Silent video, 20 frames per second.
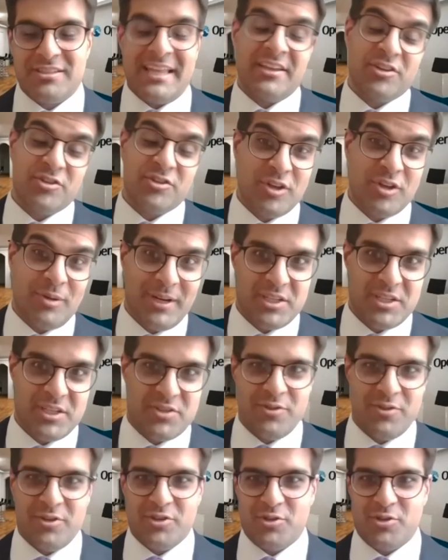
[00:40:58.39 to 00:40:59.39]
Thank you so much
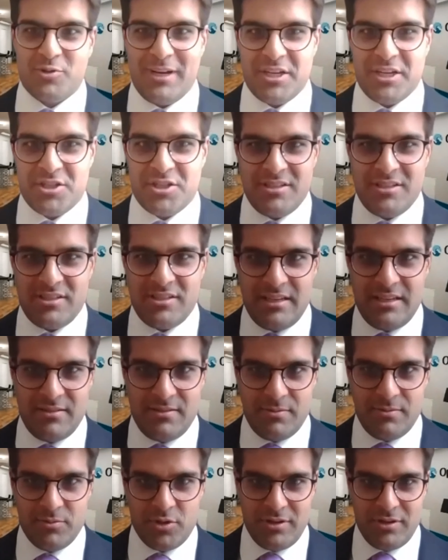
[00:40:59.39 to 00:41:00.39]
for those questions,
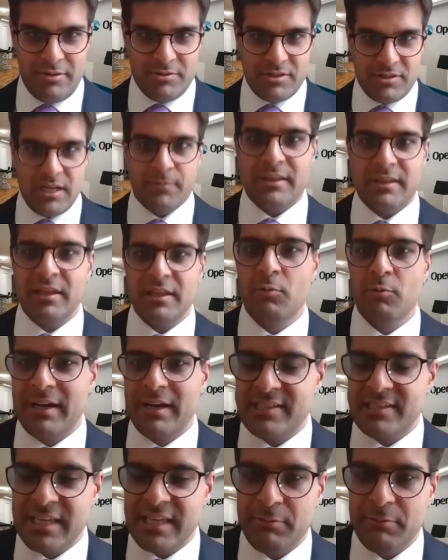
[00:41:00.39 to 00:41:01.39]
and I'm sure that was helpful. I think
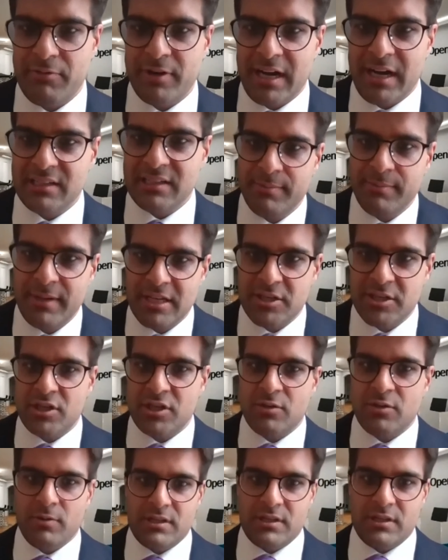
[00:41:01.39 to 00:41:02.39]
one insight we forgot to
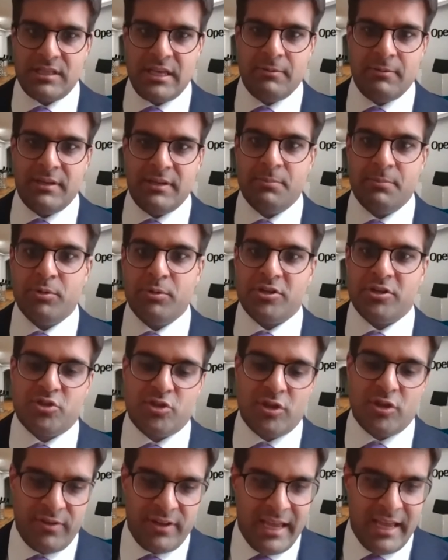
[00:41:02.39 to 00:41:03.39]
mention was that we did put a
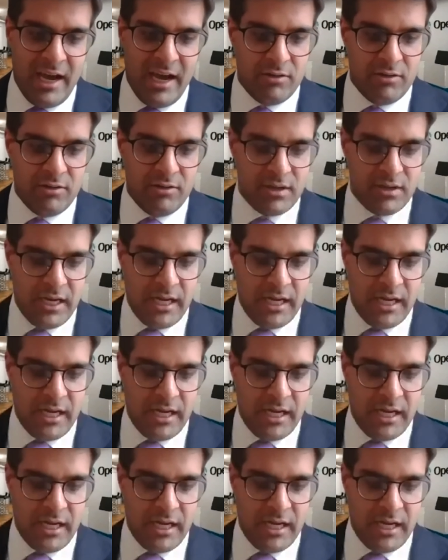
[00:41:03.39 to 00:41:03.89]
survey out.